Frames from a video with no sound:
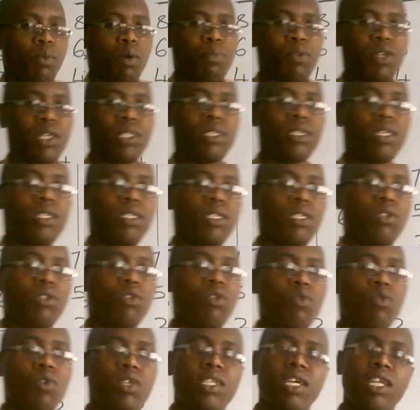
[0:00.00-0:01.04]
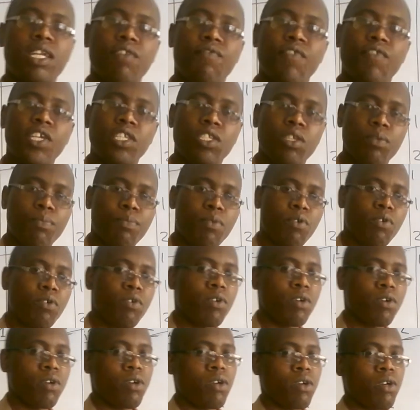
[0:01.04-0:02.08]
places. It's always advisable
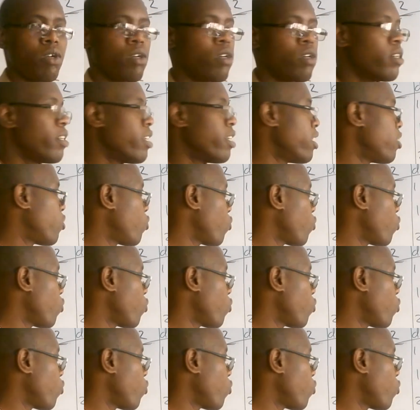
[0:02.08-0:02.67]
to